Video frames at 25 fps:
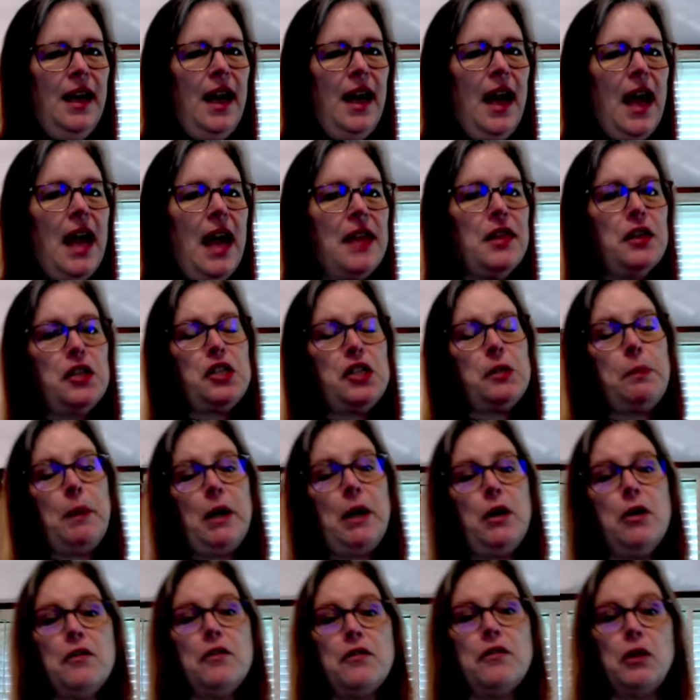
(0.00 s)
And the
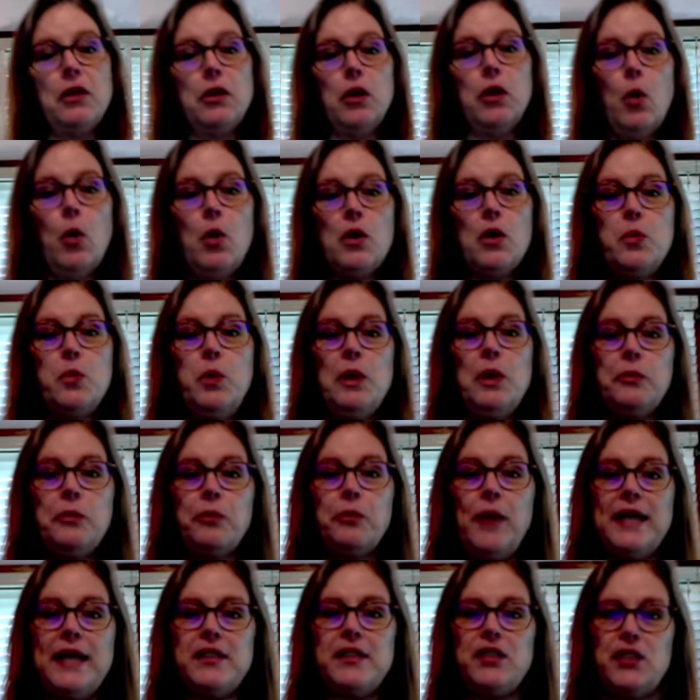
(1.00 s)
Spirit of the Lord will
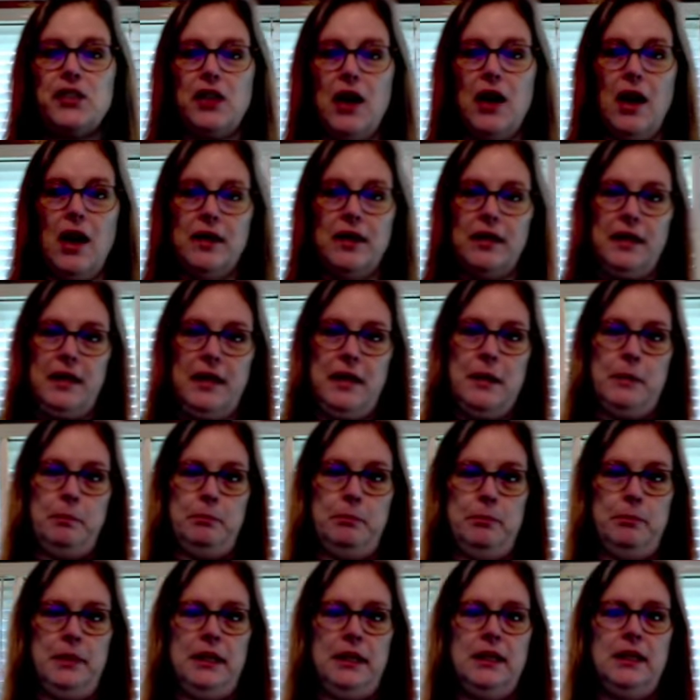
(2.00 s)
rest on
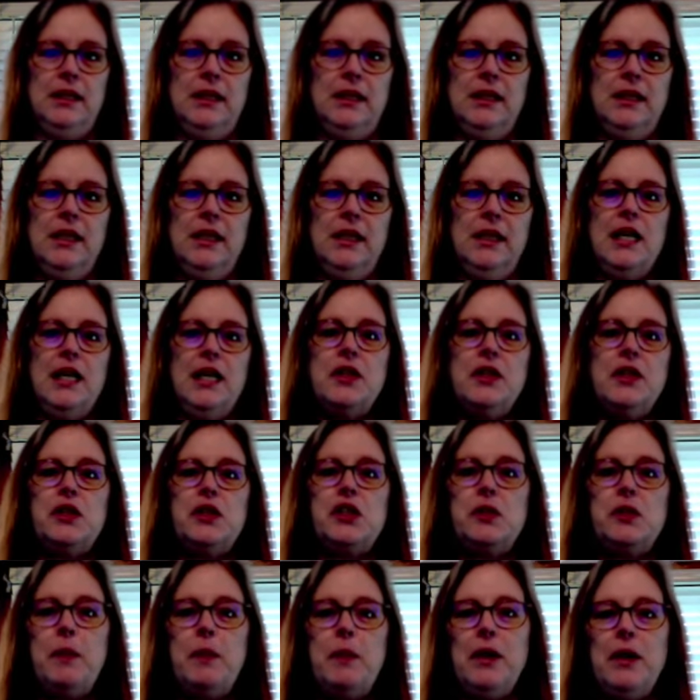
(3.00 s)
him the
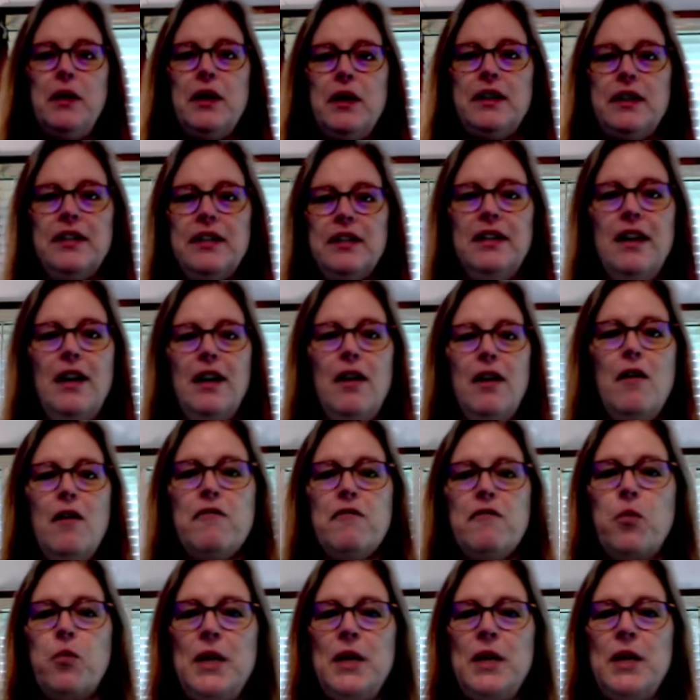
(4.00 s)
spirit of
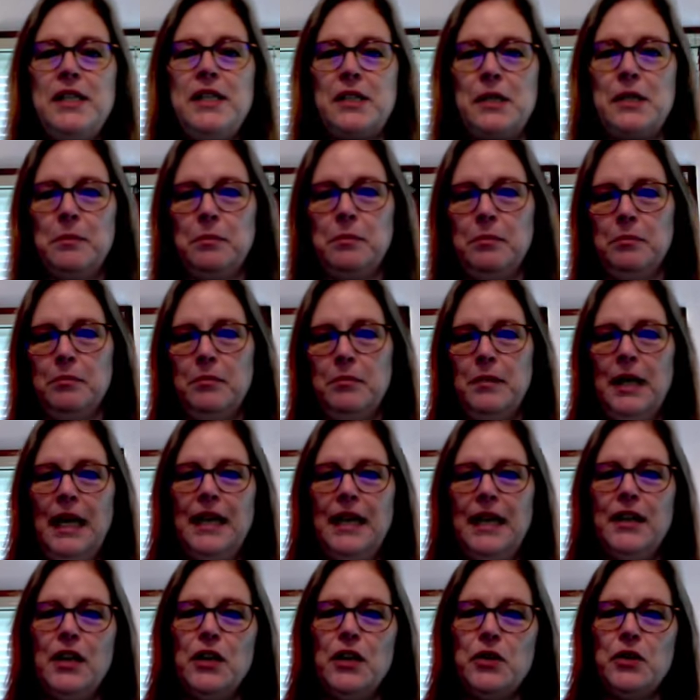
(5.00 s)
wisdom and
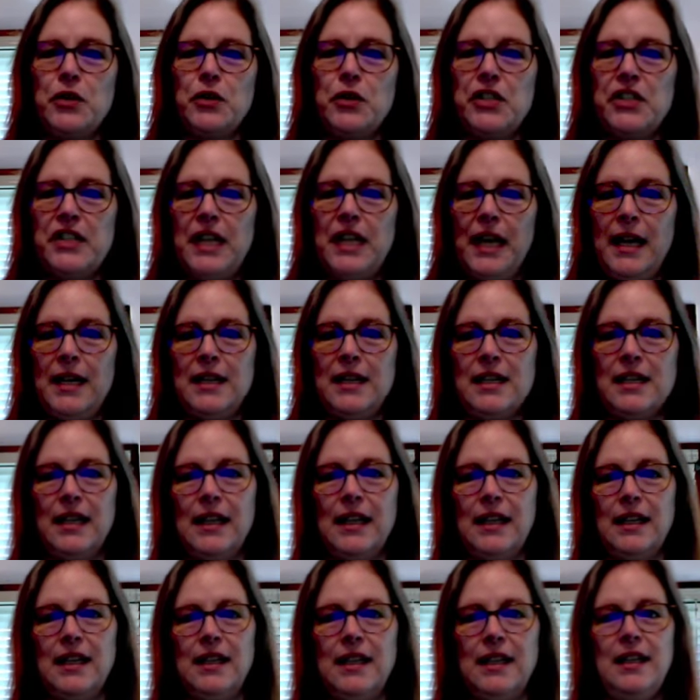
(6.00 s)
understanding,
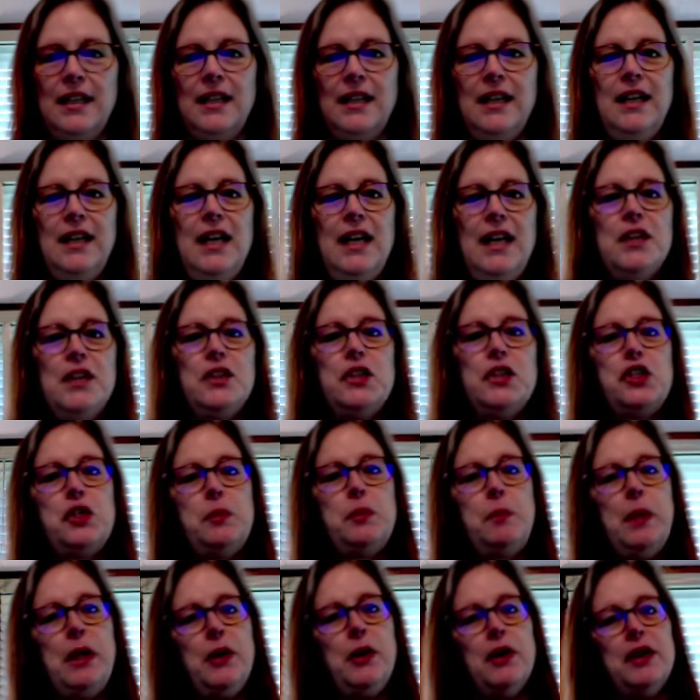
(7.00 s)
the
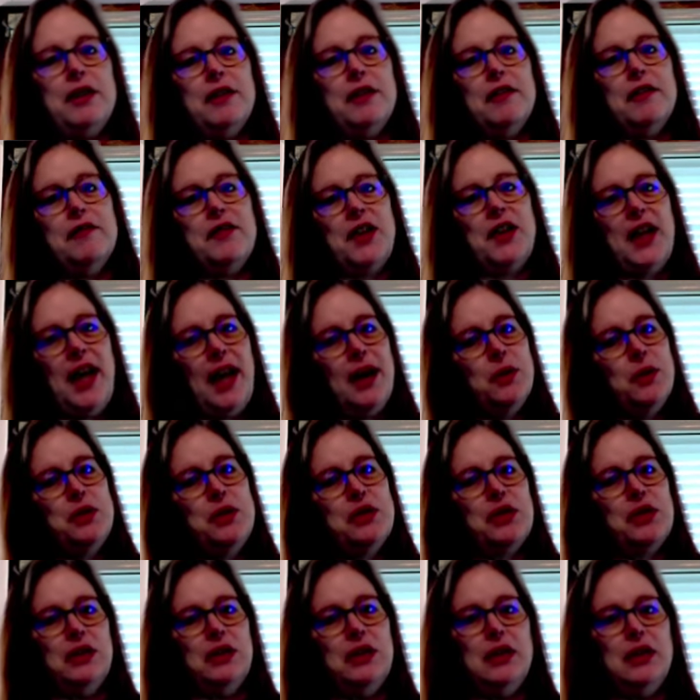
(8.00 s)
spirit of
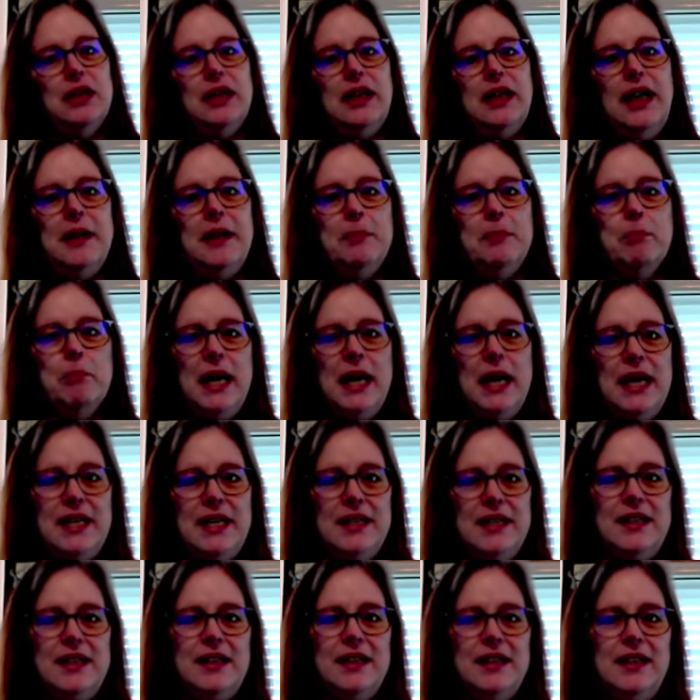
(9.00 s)
counsel and
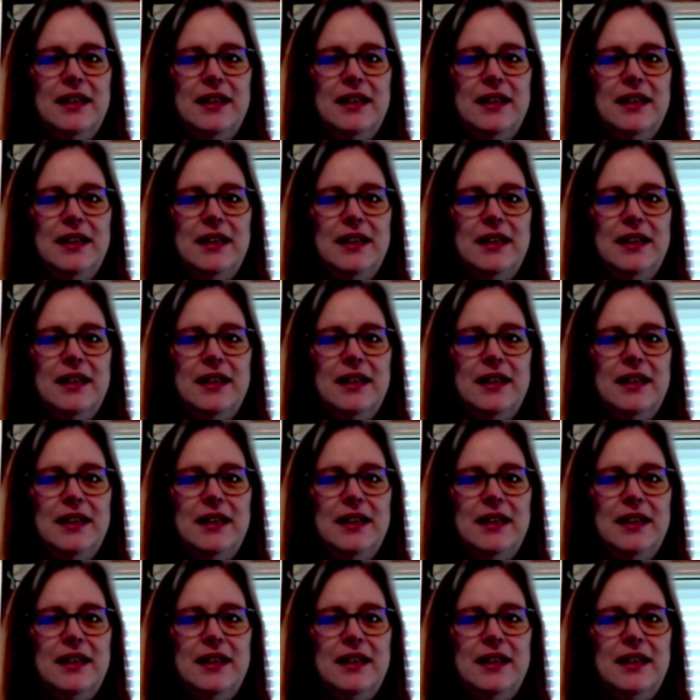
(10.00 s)
might,